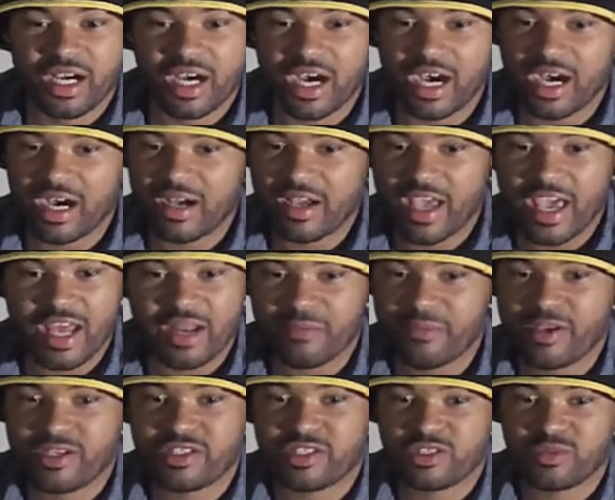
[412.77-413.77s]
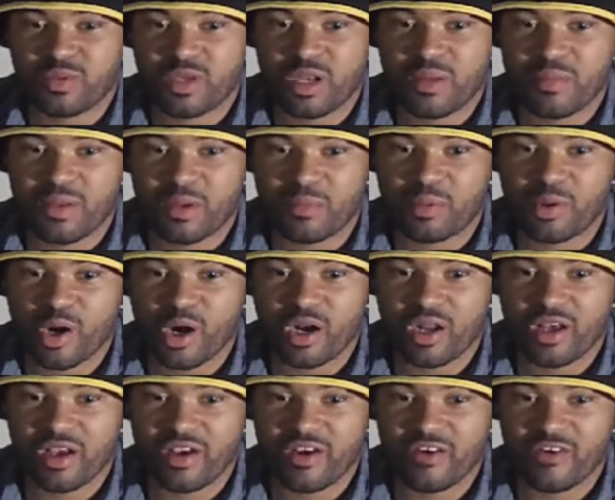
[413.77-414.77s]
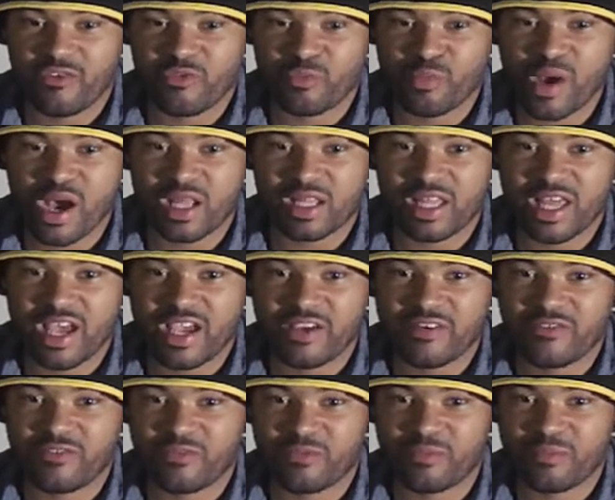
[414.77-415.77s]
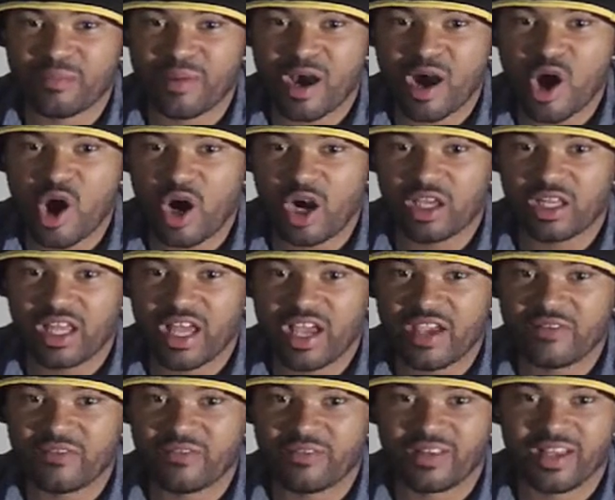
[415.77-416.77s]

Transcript: Animation has been a big part of my life, my art life.